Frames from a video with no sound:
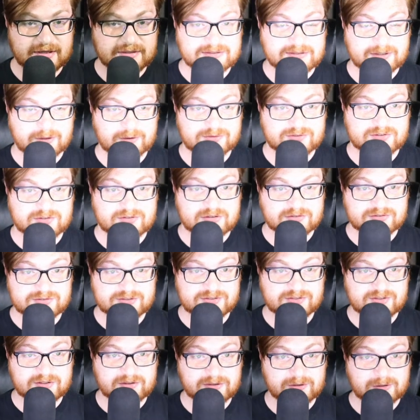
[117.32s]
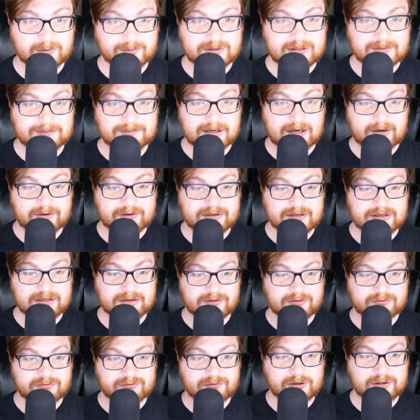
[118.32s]
tells us just a little bit about it
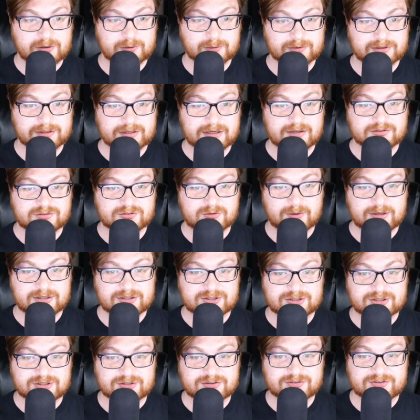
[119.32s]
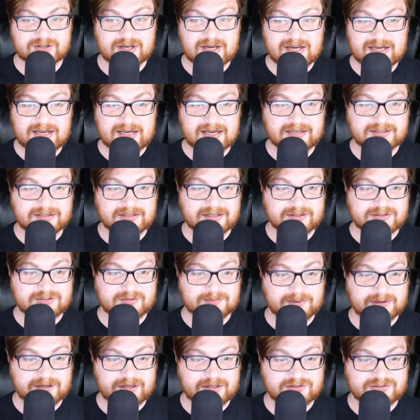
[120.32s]
in the frequently asked questions, and it
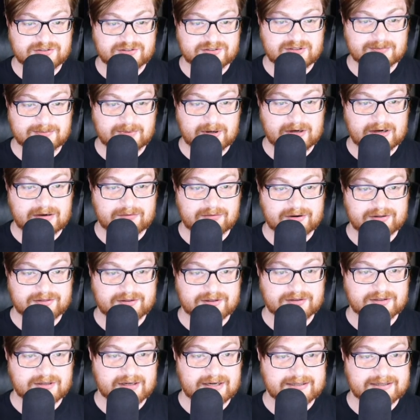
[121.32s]
explains just about everything that I